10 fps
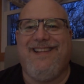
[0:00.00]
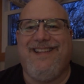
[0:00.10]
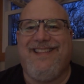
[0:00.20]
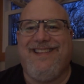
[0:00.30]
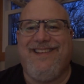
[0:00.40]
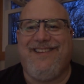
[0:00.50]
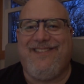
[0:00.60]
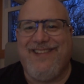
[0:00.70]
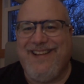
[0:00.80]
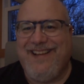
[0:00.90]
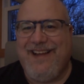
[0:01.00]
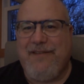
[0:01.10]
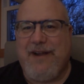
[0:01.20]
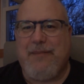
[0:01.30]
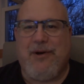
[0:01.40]
So I've
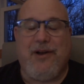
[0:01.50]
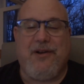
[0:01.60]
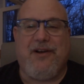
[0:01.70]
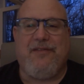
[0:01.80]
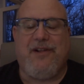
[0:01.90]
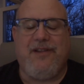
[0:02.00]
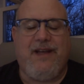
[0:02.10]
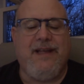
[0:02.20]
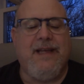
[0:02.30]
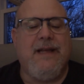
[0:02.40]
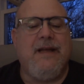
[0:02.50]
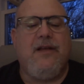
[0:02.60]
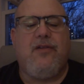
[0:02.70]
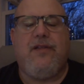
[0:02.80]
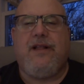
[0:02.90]
had them on and off all day.
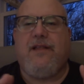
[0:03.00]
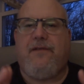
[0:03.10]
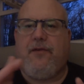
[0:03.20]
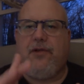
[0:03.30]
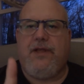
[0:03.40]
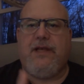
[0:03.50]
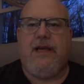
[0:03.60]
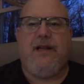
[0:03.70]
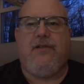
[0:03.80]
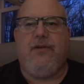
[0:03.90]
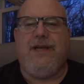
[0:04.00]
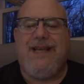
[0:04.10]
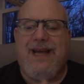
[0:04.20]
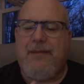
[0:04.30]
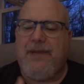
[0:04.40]
So that's the first thing you got to do. You
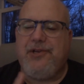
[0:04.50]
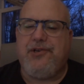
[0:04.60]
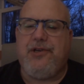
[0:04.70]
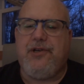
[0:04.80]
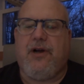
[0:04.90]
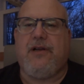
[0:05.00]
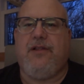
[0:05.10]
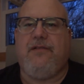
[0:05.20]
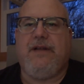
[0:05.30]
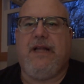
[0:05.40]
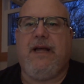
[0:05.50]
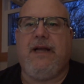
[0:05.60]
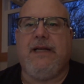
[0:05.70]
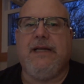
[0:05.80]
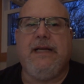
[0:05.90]
got to make sure your doctors are in
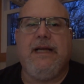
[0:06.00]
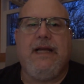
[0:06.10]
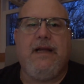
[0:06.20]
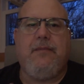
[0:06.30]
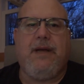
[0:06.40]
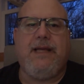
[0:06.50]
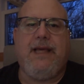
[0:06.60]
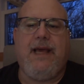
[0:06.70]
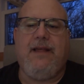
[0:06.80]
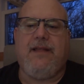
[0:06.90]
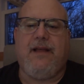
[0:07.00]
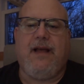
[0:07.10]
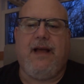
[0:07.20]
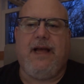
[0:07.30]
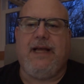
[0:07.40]
line. In my case,
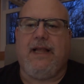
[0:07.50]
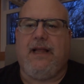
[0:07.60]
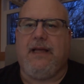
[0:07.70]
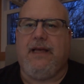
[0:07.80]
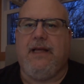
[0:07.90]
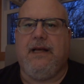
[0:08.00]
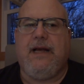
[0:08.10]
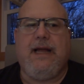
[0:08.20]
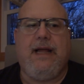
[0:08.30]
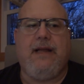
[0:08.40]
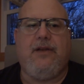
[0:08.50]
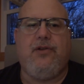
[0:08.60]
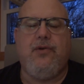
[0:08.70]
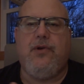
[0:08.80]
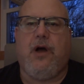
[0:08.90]
I got lucky. I had
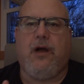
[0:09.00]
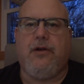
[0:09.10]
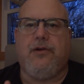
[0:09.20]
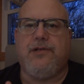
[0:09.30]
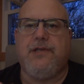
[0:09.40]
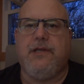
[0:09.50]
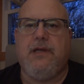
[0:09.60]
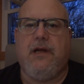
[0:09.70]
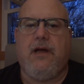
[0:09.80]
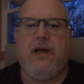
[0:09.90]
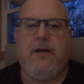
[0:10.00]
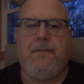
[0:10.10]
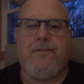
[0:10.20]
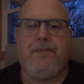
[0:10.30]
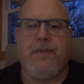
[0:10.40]
two doctors
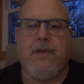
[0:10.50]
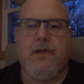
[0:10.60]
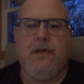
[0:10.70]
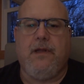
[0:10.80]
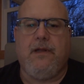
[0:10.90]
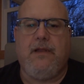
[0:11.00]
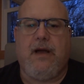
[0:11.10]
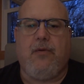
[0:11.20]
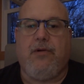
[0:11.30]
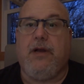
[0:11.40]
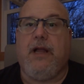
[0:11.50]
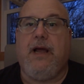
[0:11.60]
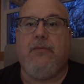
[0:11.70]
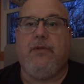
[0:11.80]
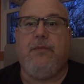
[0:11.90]
that were in
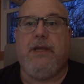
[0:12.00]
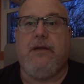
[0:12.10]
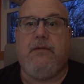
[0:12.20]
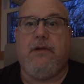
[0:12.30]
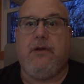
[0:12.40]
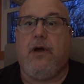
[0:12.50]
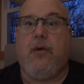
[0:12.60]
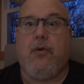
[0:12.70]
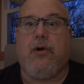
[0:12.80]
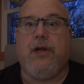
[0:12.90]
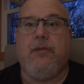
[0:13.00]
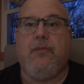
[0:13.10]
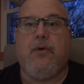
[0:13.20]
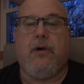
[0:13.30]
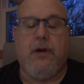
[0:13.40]
line with me to not work
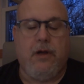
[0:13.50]
anymore.